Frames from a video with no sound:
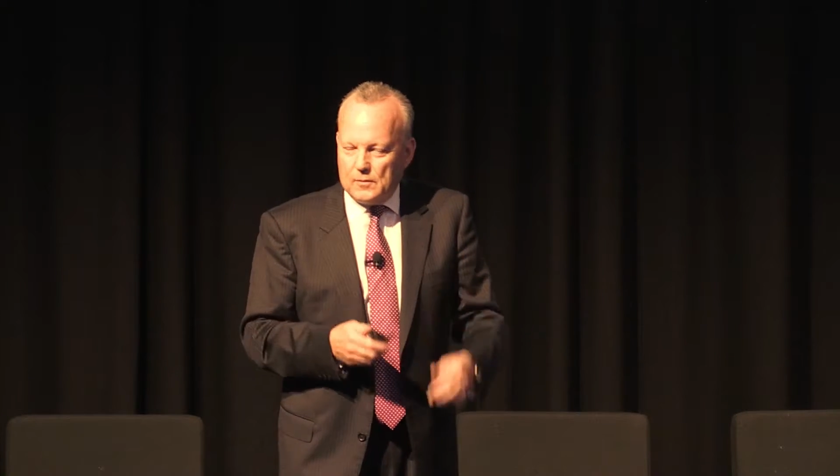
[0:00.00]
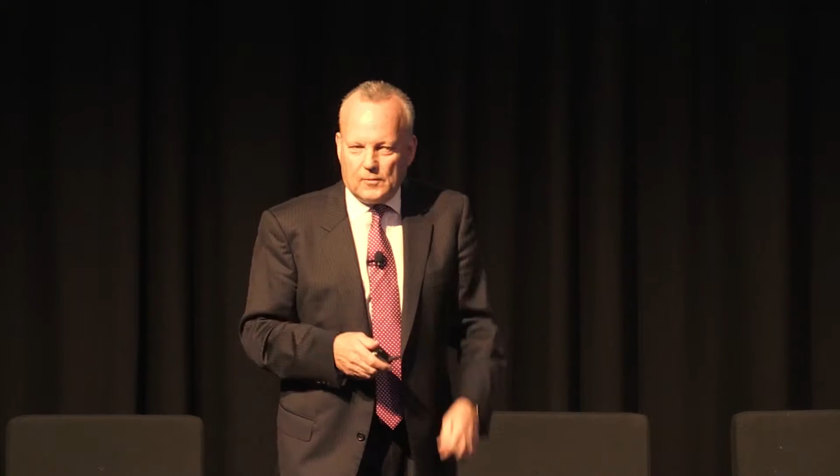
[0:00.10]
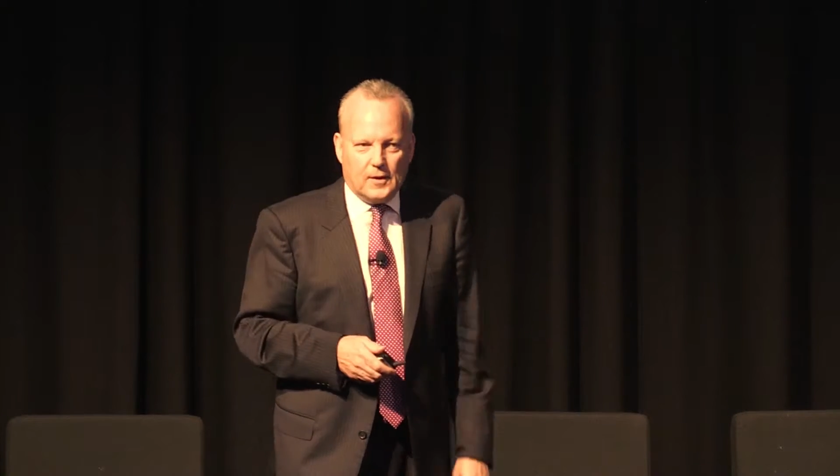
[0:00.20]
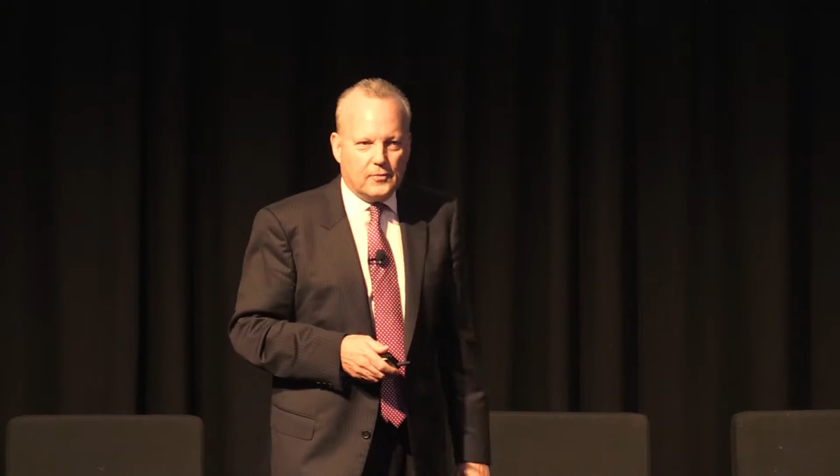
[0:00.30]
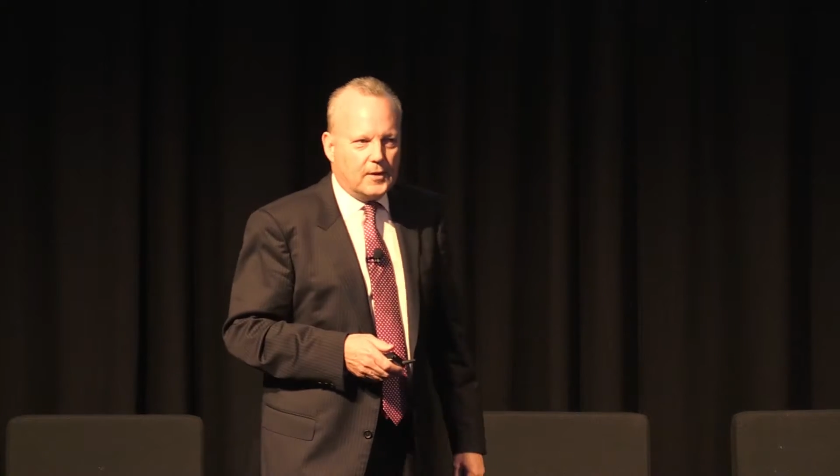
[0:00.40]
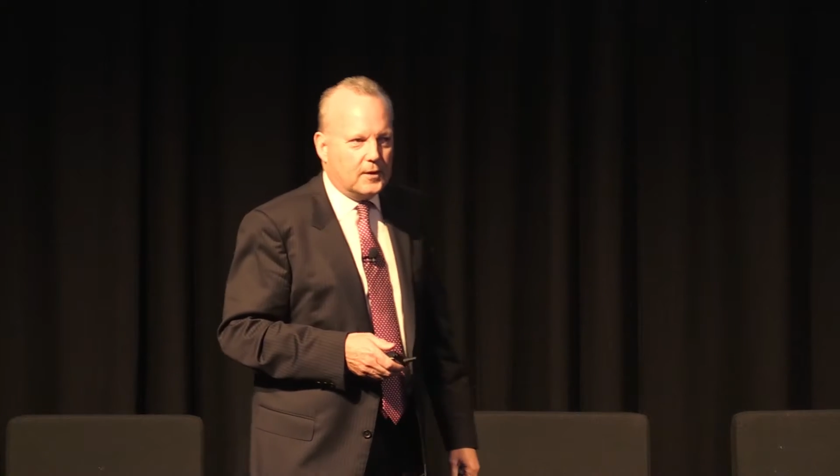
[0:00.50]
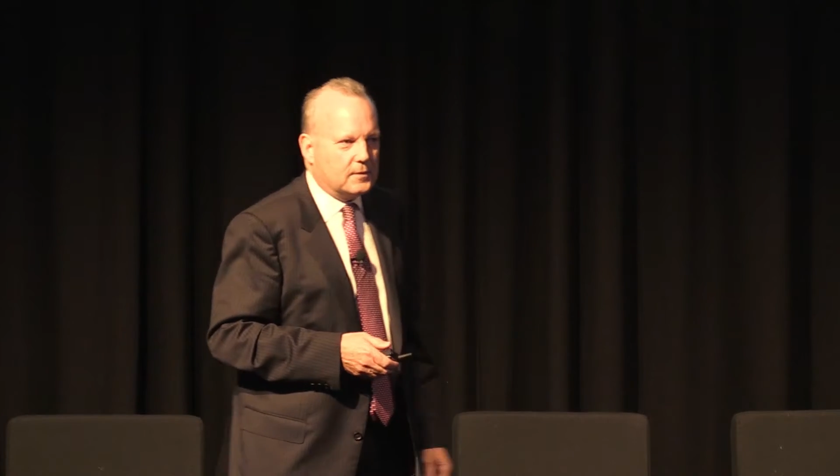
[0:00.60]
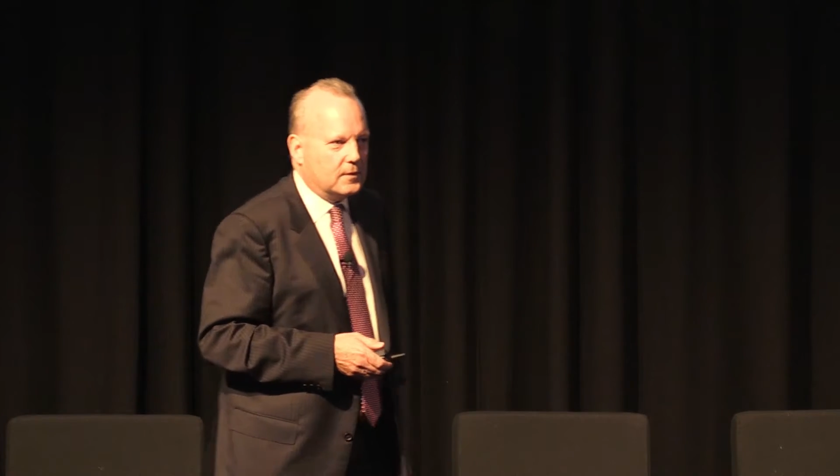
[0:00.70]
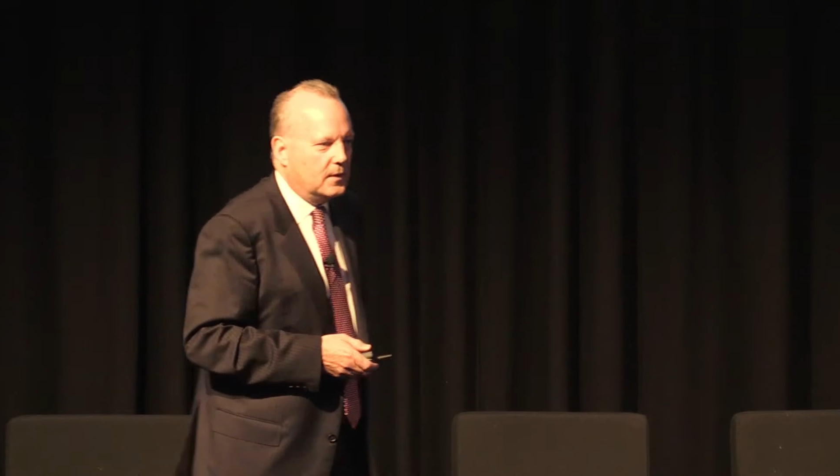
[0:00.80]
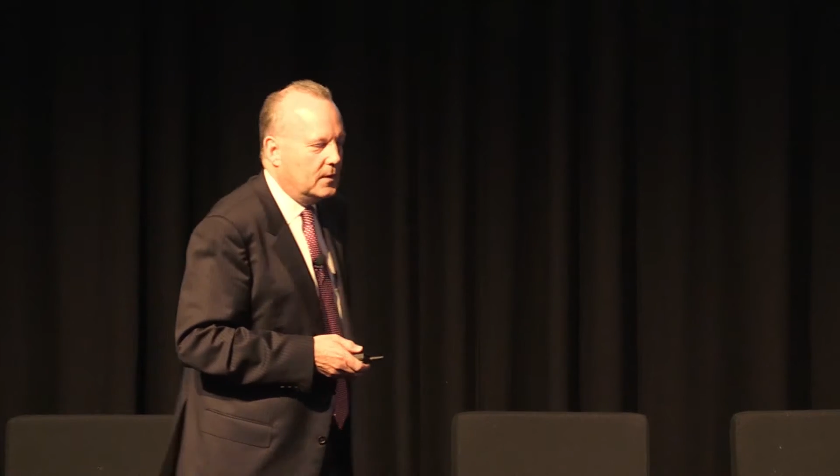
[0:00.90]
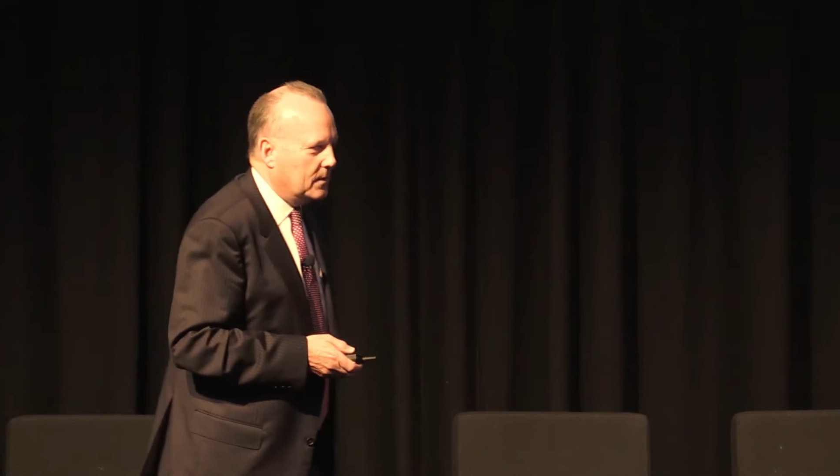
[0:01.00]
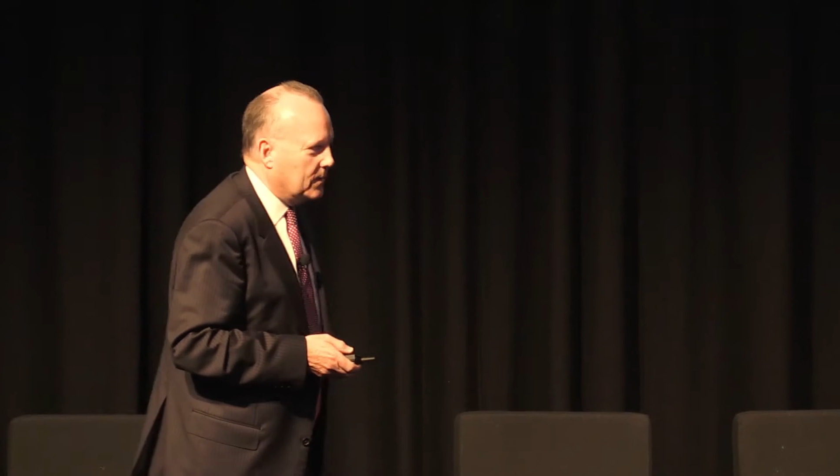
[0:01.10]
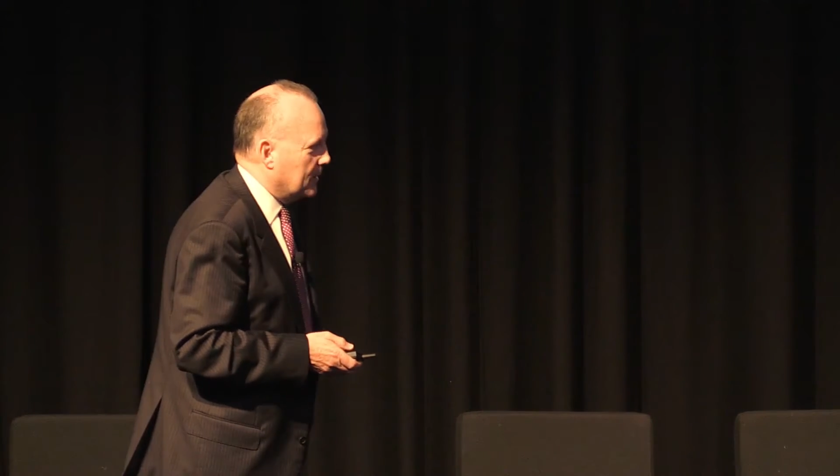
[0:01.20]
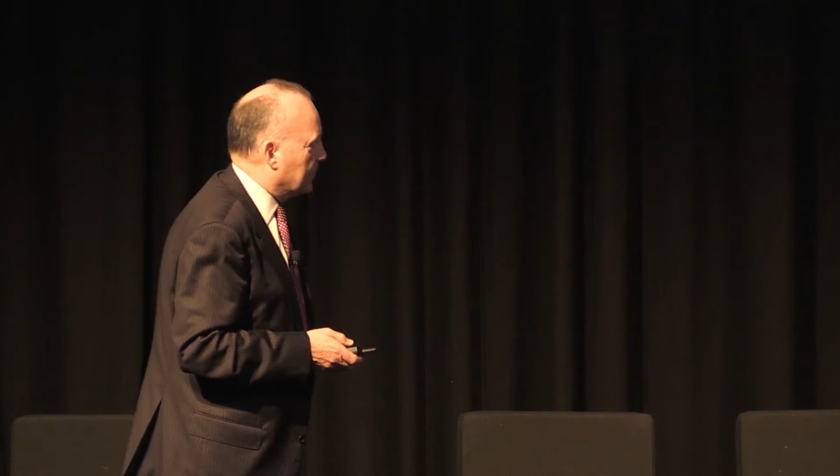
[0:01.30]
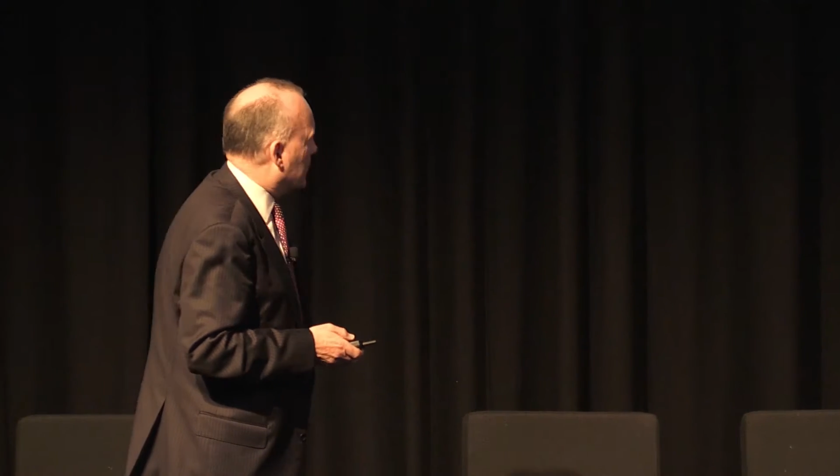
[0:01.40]
around that
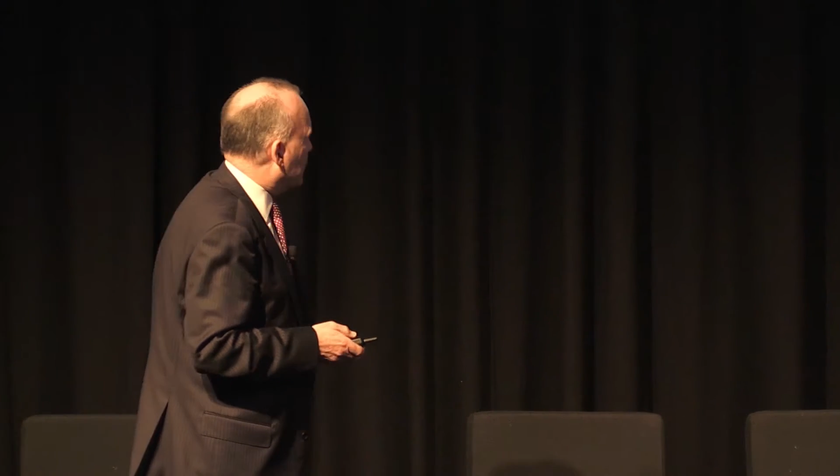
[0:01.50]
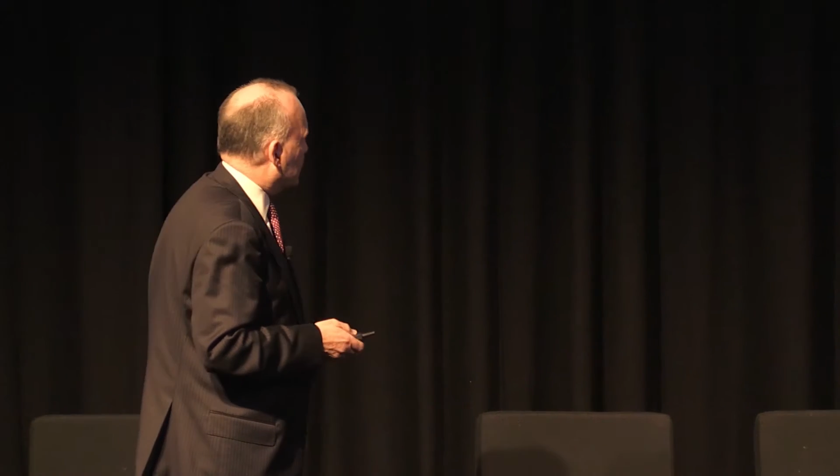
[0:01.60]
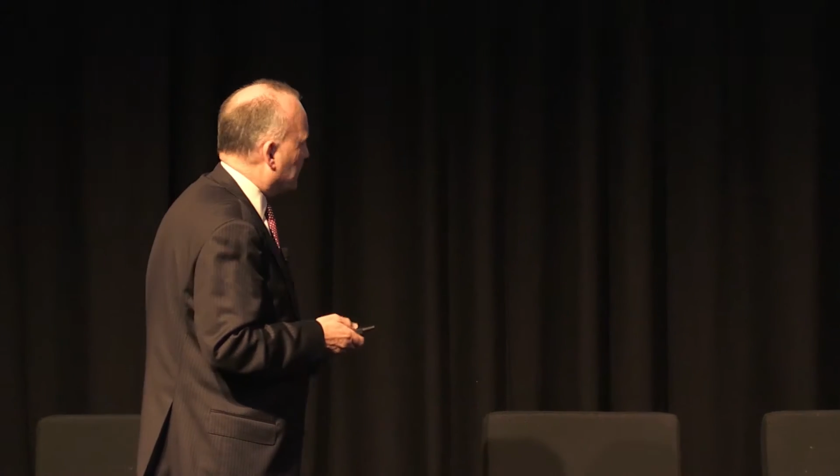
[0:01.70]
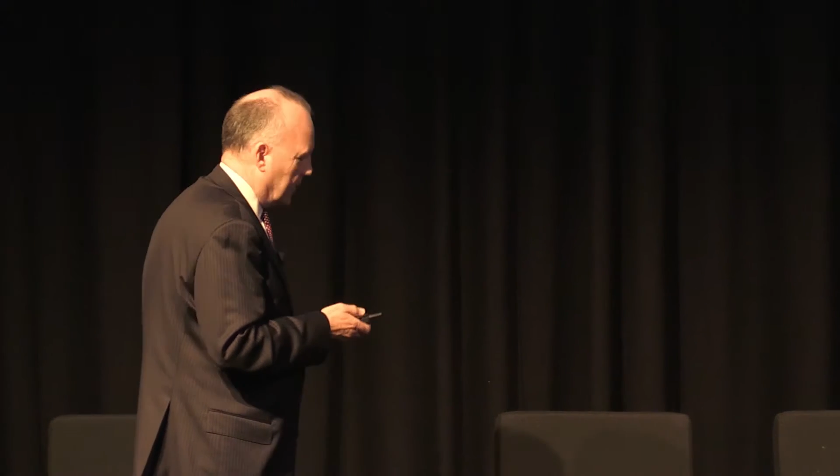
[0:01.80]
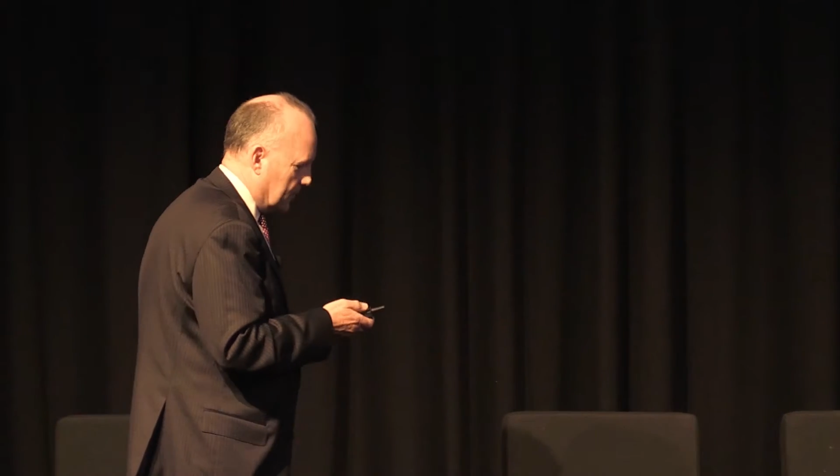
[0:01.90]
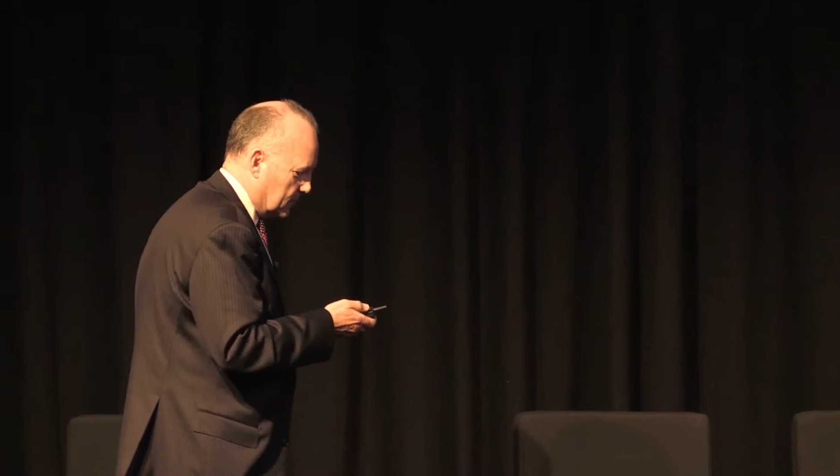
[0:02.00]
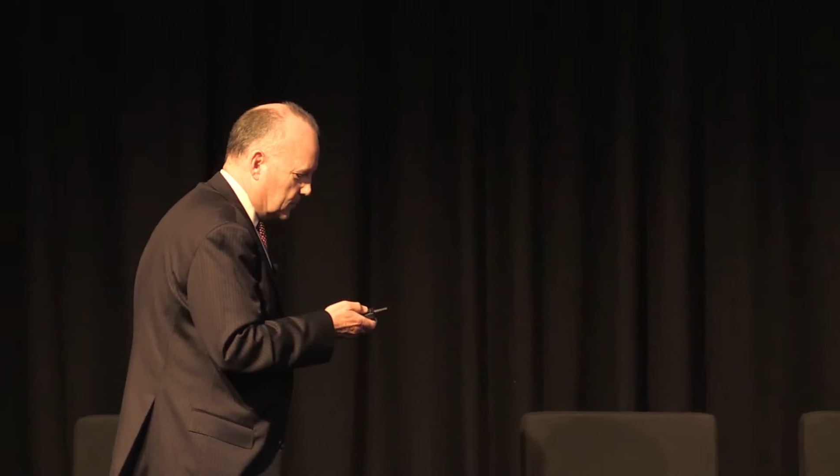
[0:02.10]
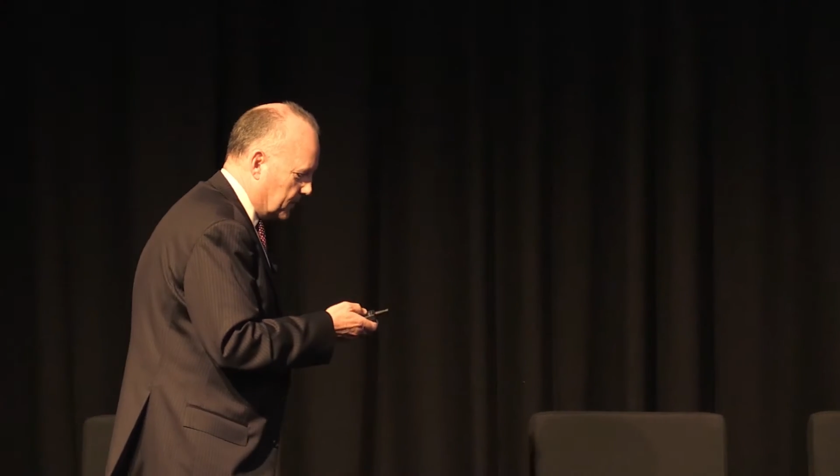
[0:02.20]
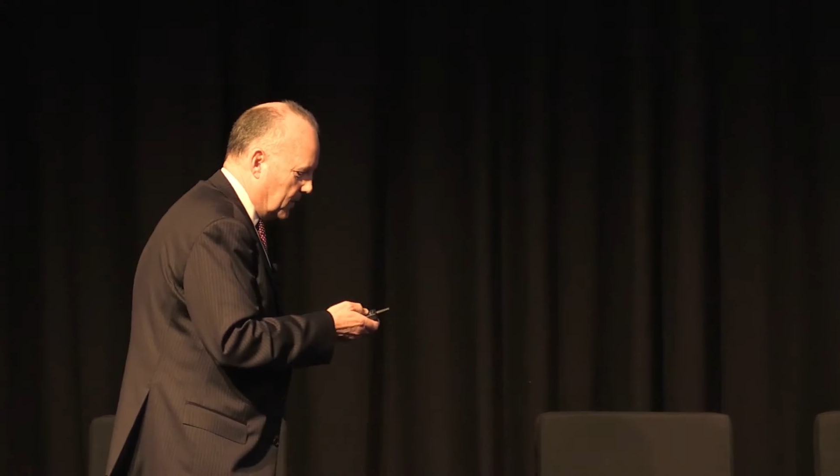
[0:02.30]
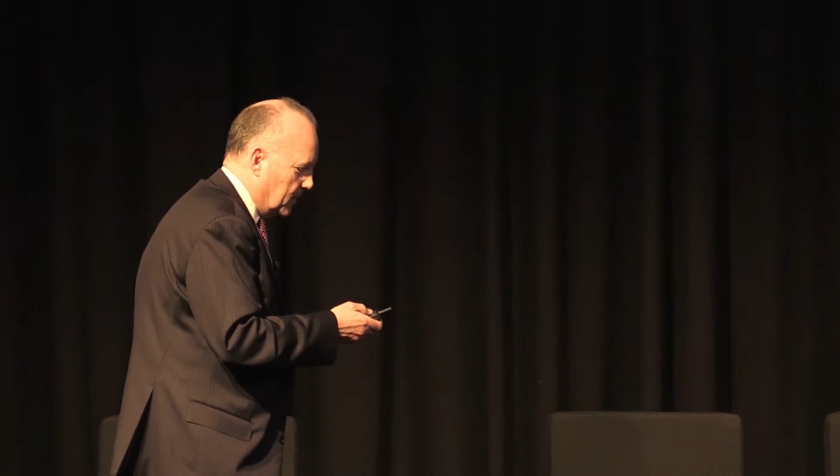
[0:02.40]
across boundaries.